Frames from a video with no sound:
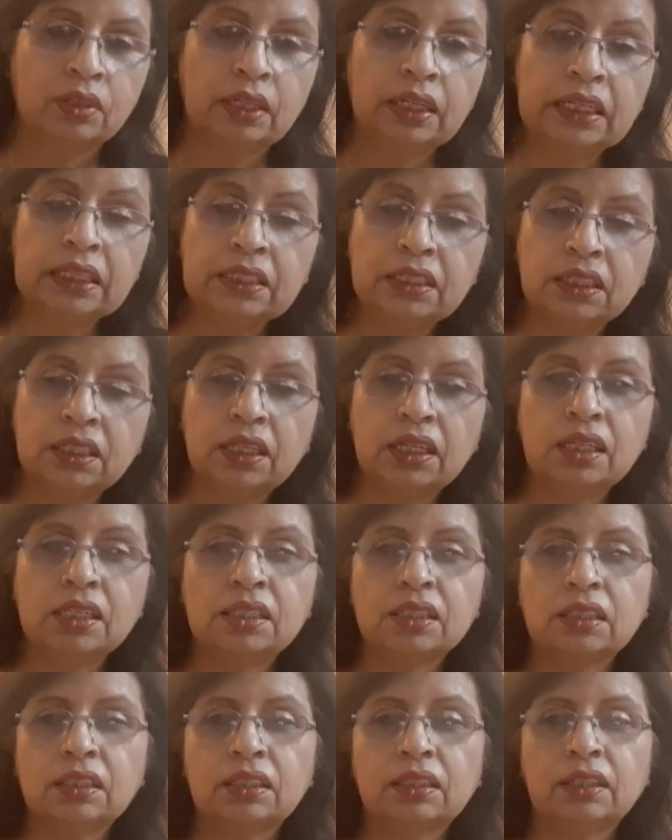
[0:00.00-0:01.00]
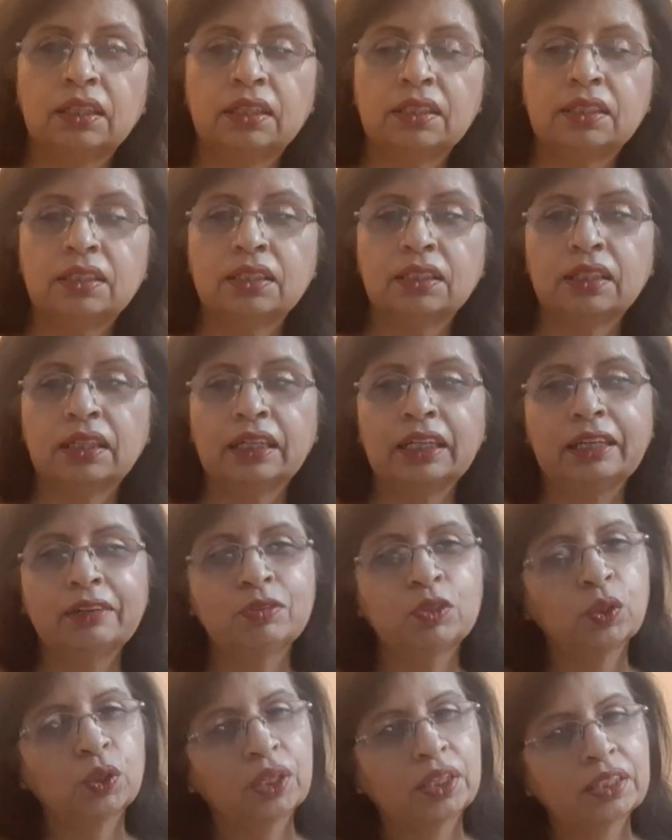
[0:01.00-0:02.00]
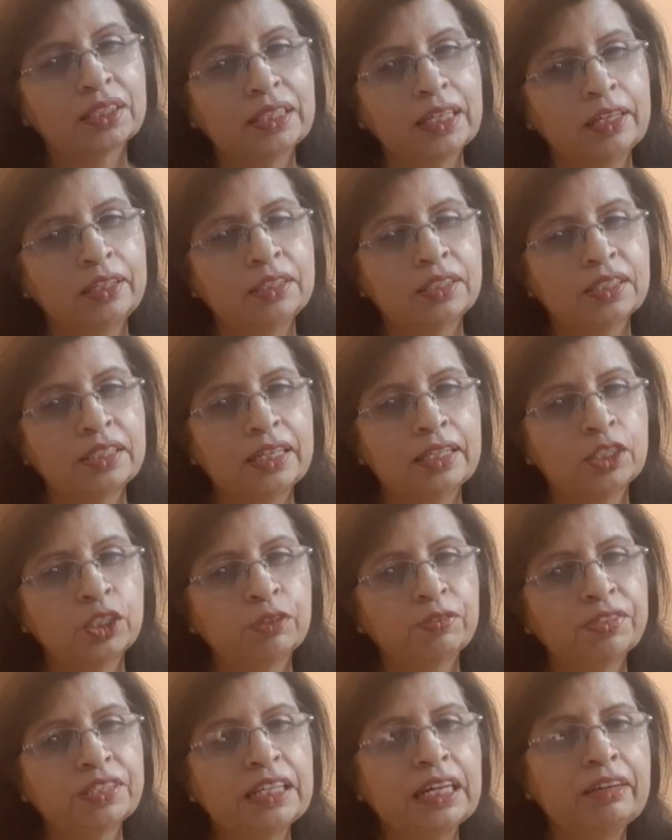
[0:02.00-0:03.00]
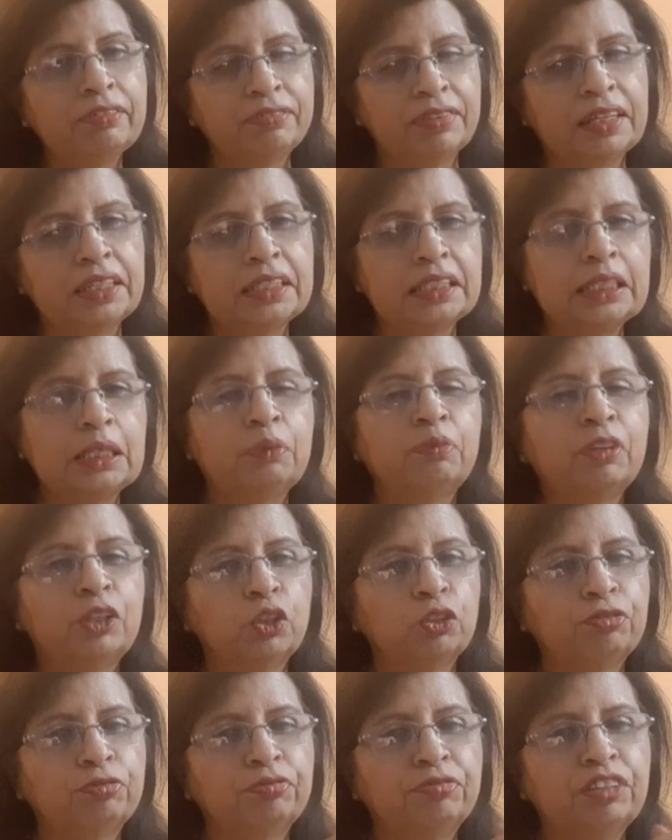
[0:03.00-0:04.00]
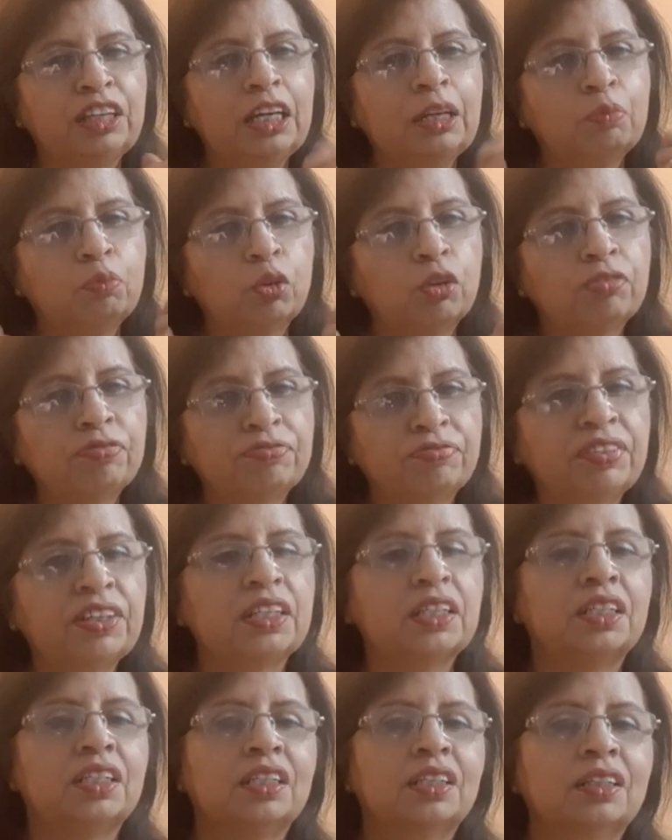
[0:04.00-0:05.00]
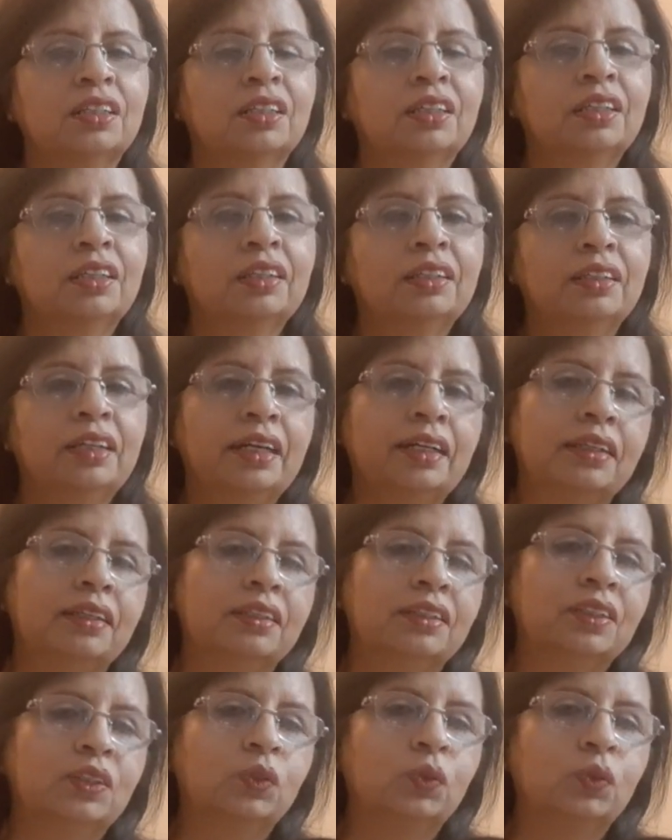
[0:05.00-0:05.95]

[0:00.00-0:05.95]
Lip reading: it gives you a sense of self-esteem. When you feel more fit, then